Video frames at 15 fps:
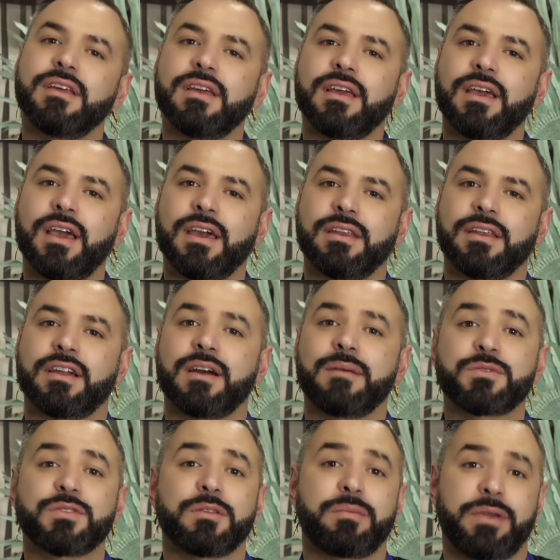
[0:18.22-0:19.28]
And it
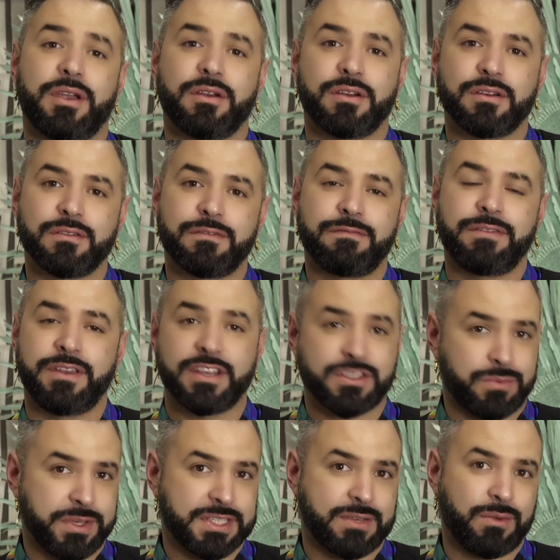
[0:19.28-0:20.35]
comes with a pair of
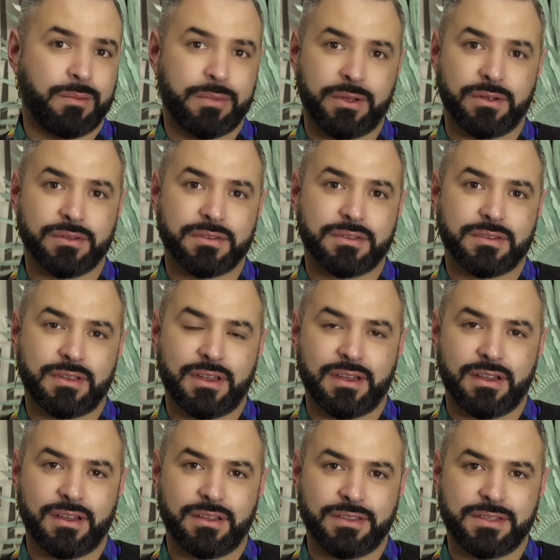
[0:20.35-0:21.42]
phoenix wings that we built,
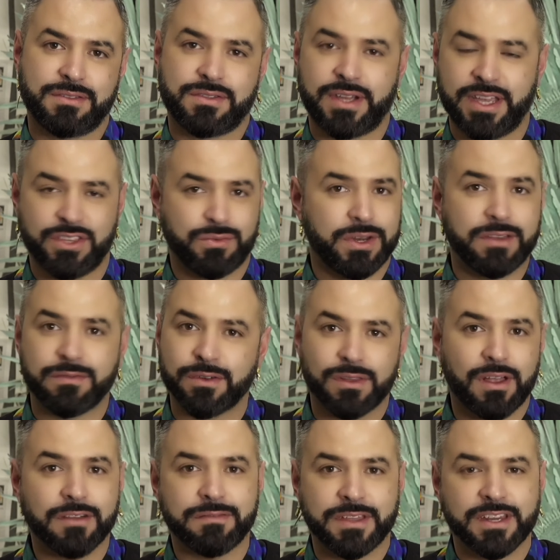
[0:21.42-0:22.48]
these giant 20-foot
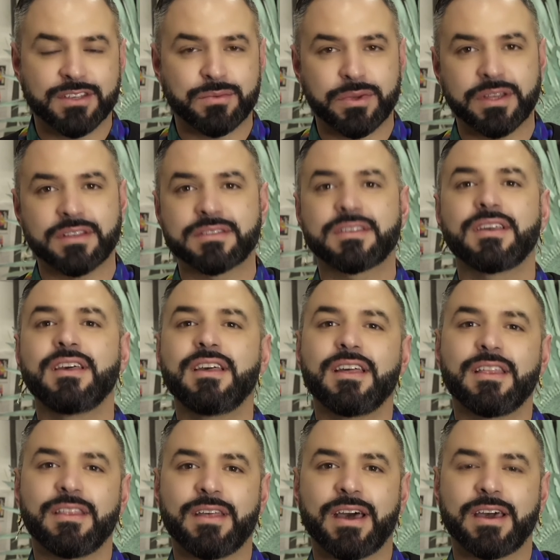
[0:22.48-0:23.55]
long phoenix wings
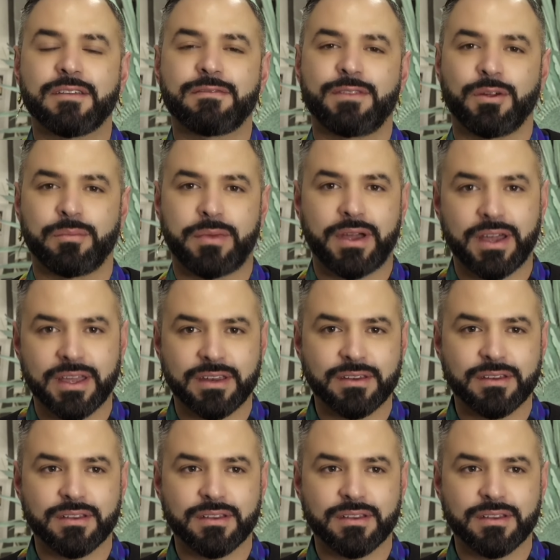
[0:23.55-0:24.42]
that float behind